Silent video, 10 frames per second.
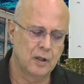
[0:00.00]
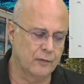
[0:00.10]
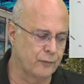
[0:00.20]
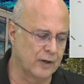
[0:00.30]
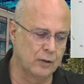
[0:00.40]

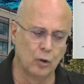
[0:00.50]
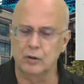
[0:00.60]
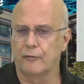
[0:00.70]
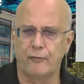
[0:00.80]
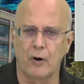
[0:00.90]
if we
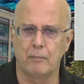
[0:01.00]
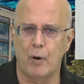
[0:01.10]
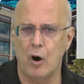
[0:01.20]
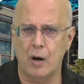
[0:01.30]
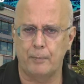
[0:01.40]
look for
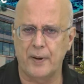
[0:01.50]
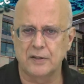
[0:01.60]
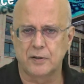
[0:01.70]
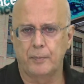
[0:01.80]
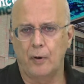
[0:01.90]
Bohr
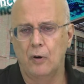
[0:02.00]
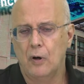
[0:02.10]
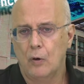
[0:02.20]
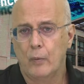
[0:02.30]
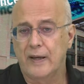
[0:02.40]
principle,
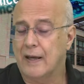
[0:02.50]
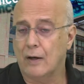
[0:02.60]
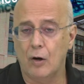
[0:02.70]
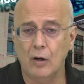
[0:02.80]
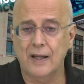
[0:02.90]
we
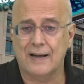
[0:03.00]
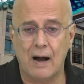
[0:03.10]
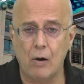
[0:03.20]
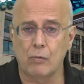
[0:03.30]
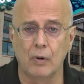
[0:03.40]
can only
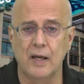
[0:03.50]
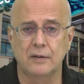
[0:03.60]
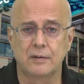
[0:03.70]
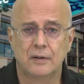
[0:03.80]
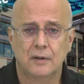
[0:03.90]

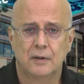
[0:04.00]
calculate